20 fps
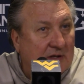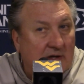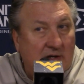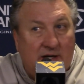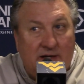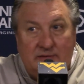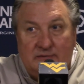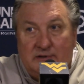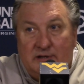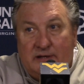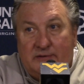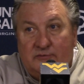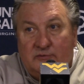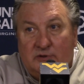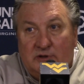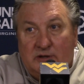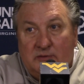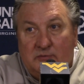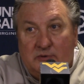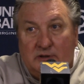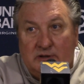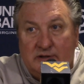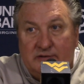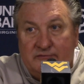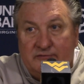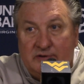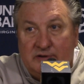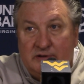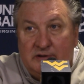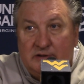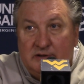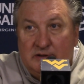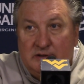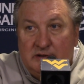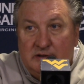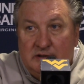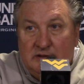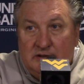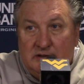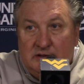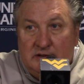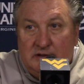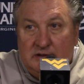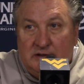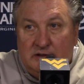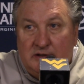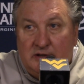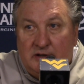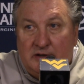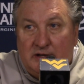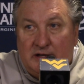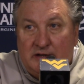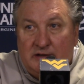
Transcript: You know, I really believe that, you know,